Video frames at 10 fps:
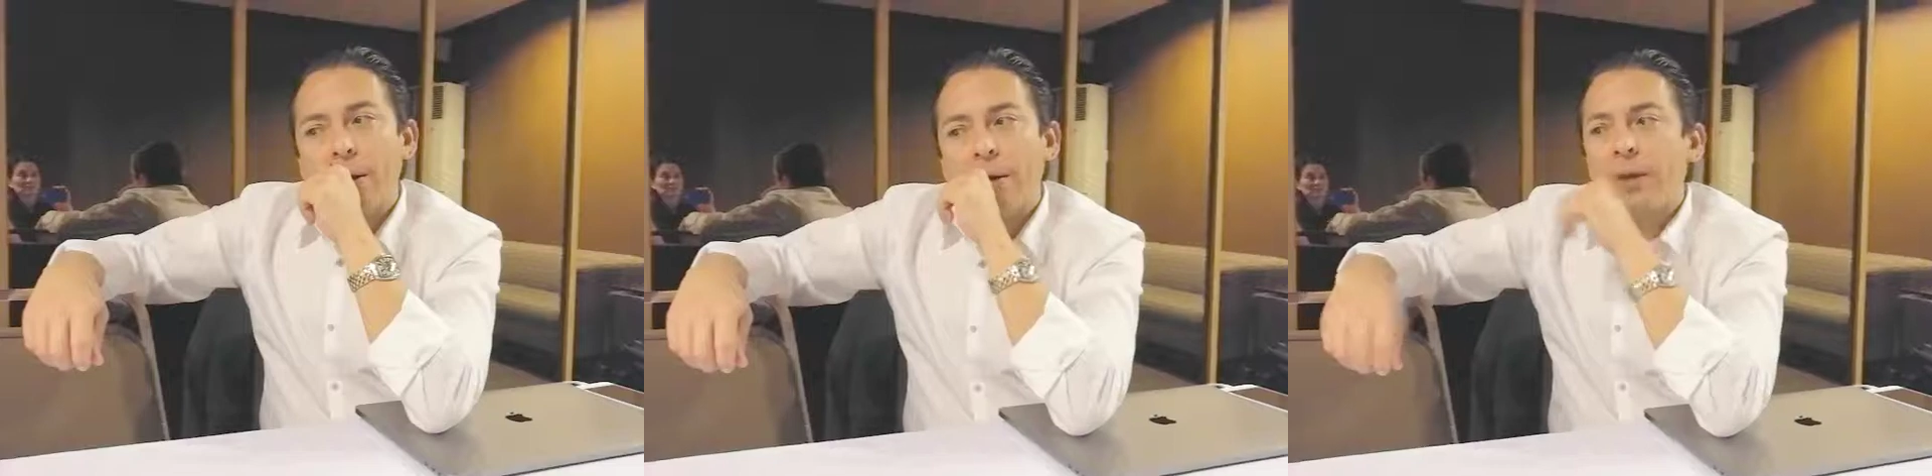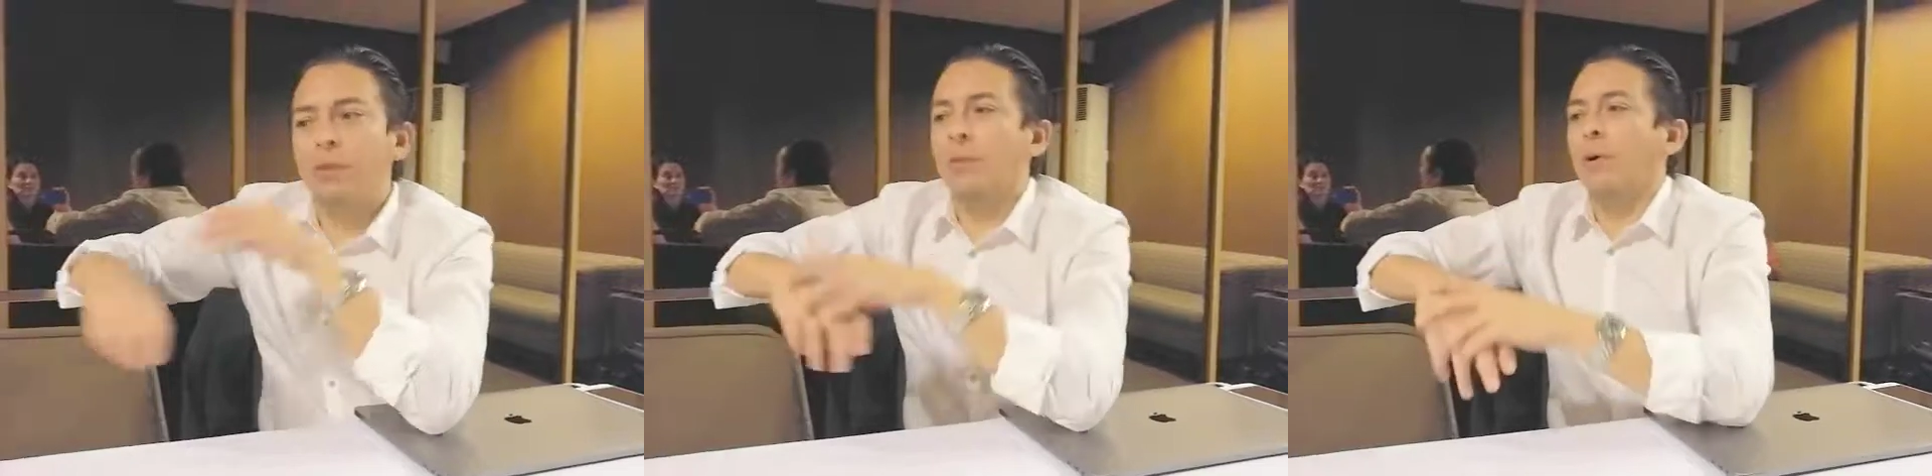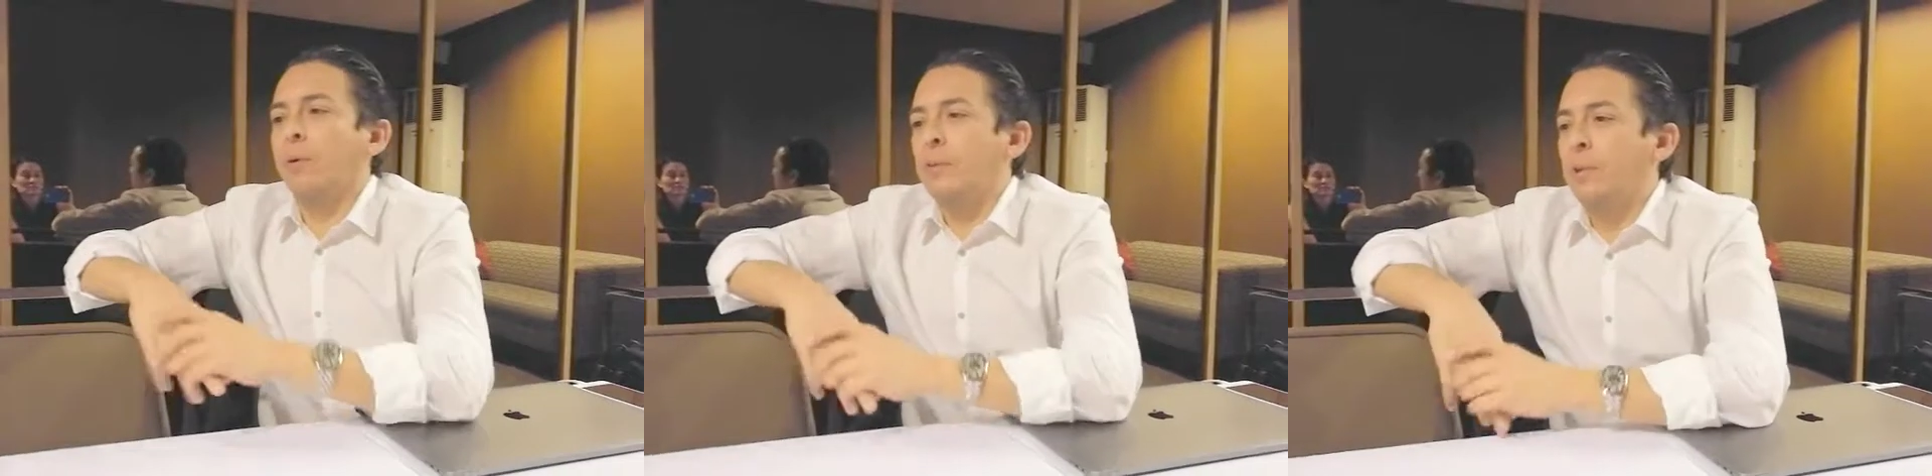It's
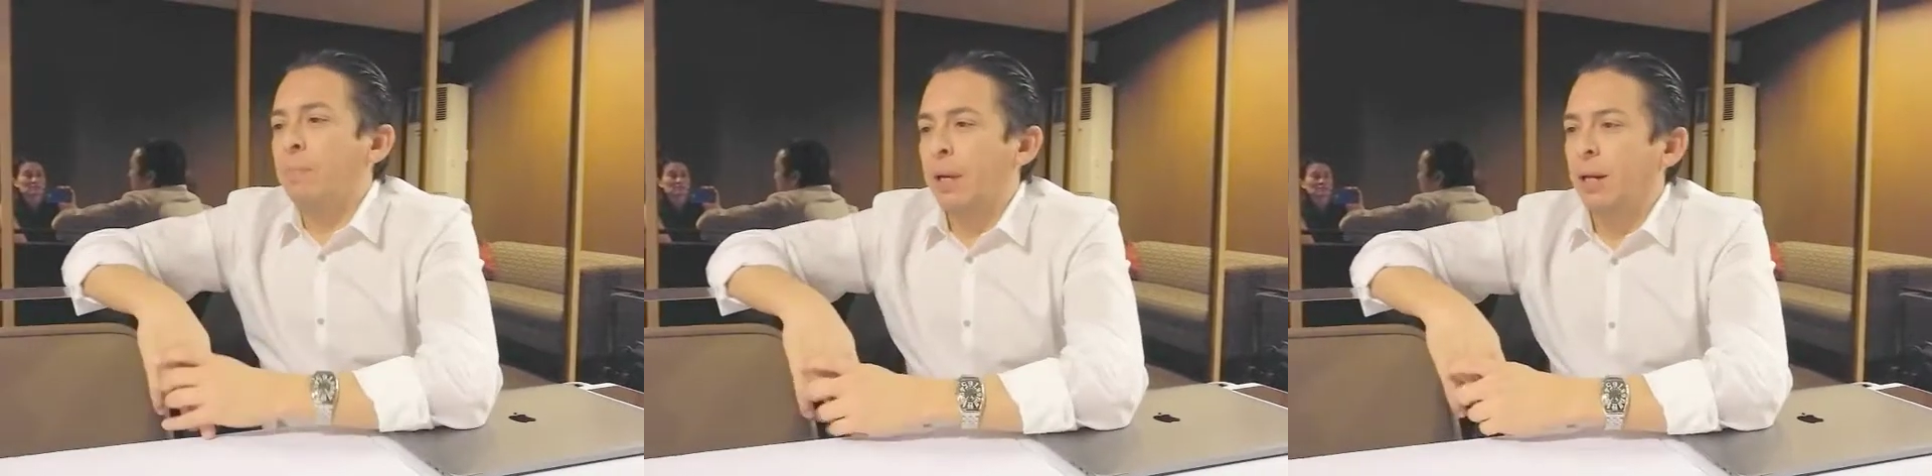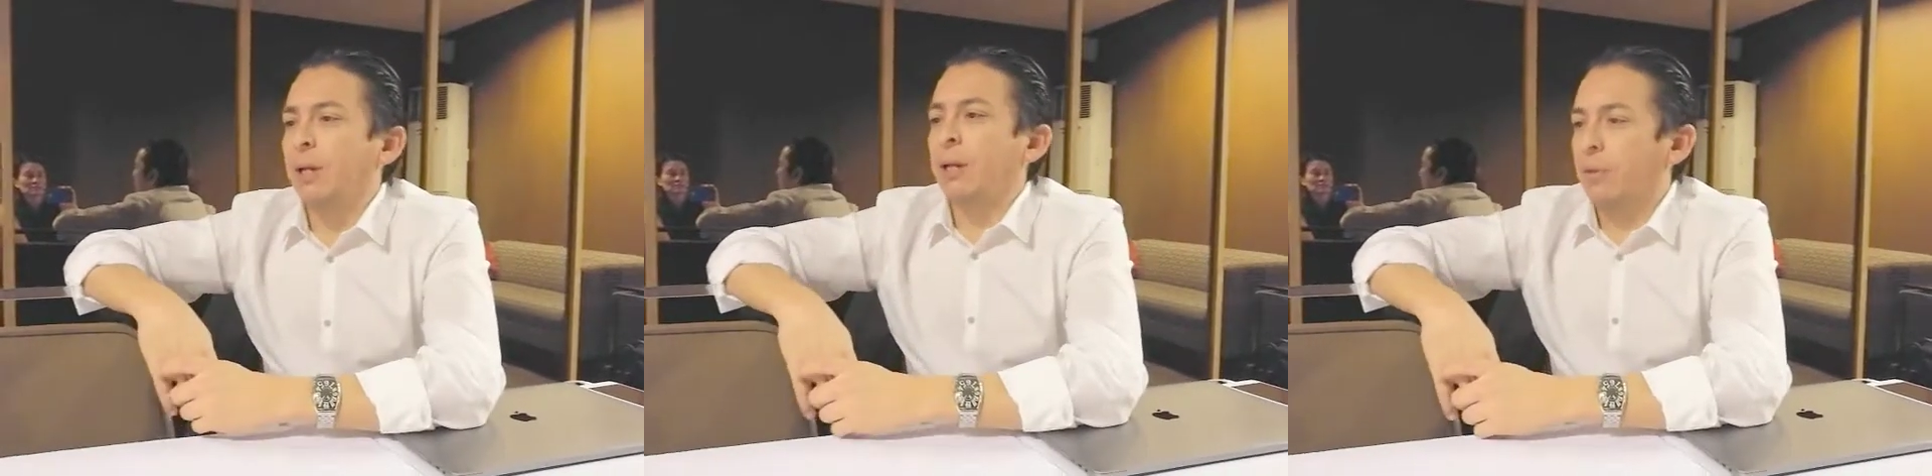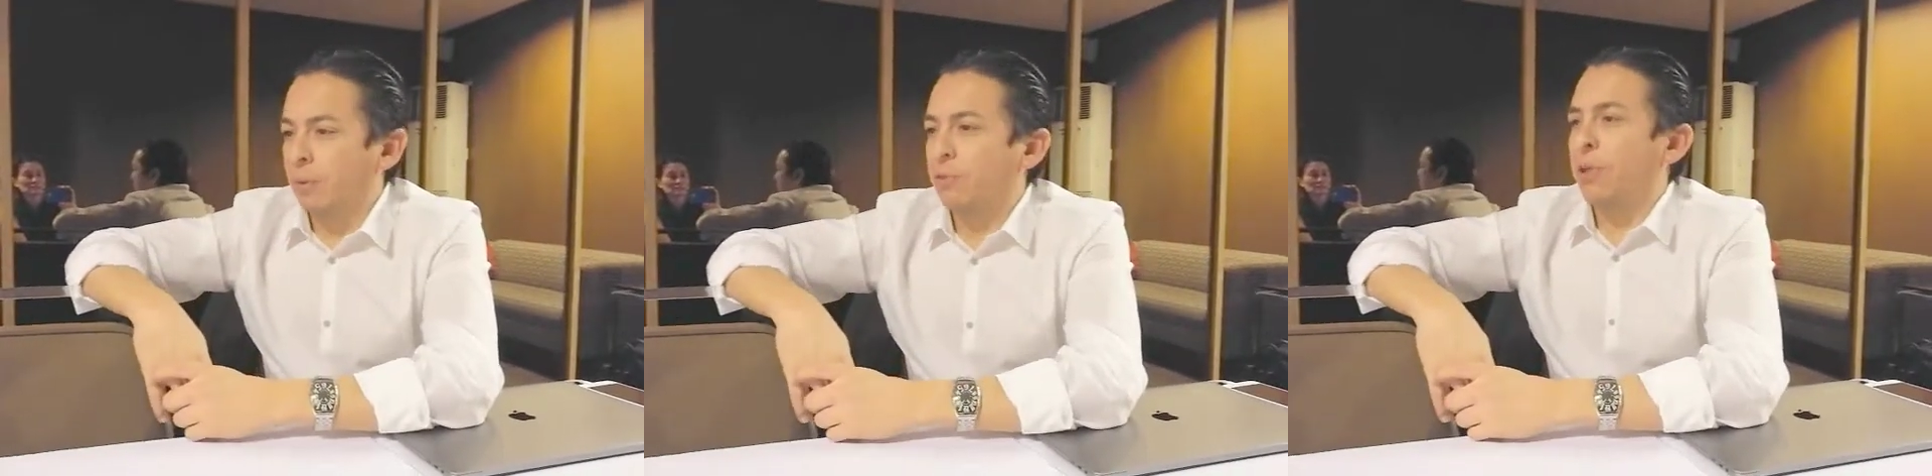always dependent on the
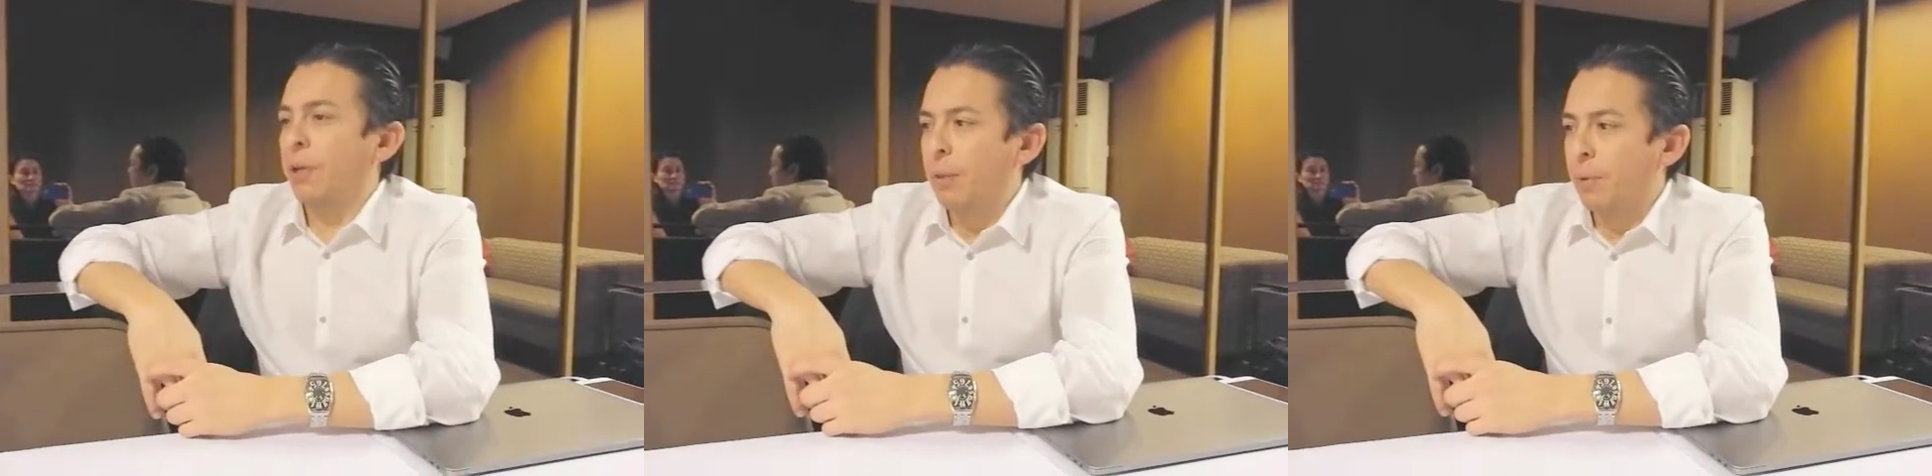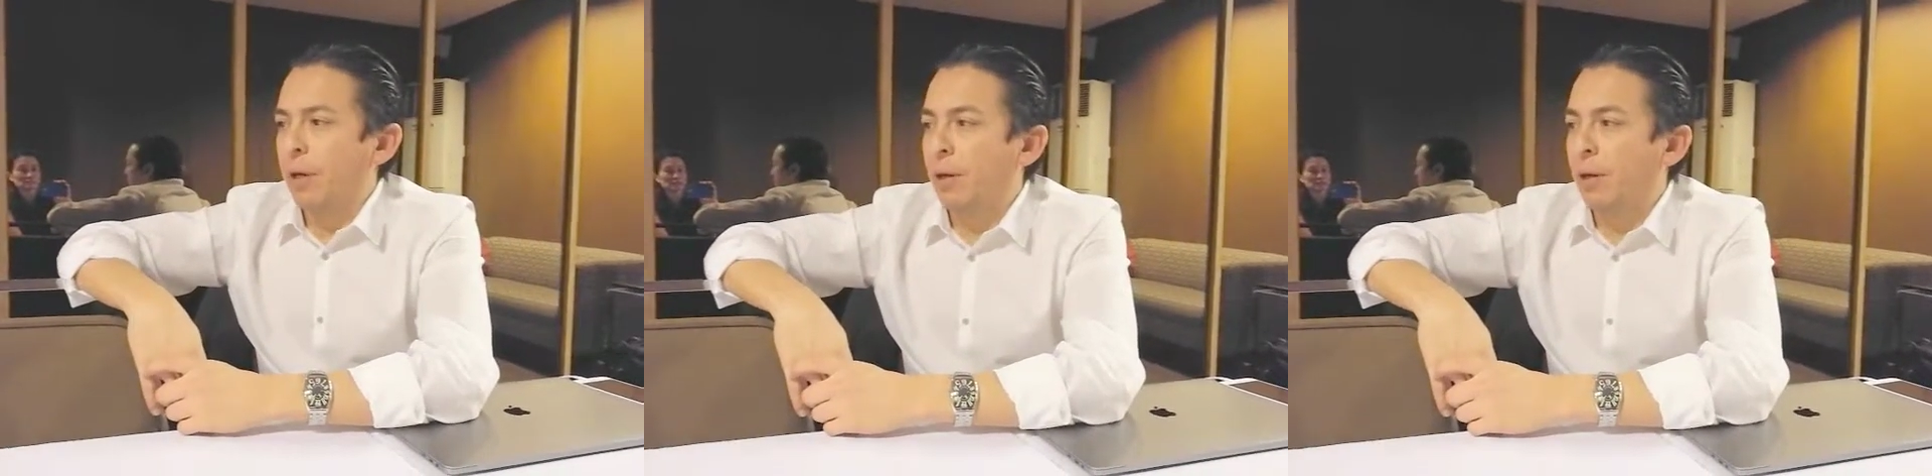culture of the company.